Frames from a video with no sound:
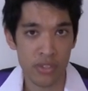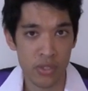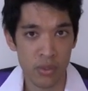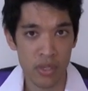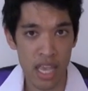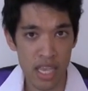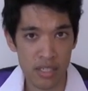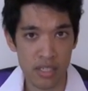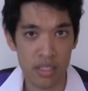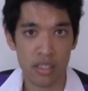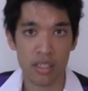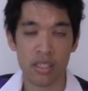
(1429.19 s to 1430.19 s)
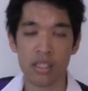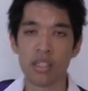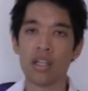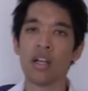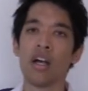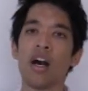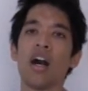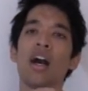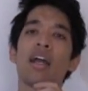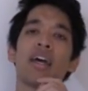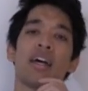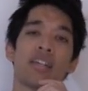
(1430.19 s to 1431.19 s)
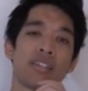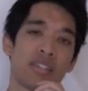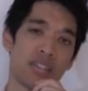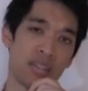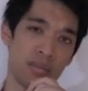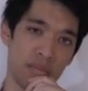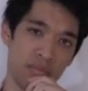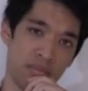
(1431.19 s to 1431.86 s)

too late. Ah, yes.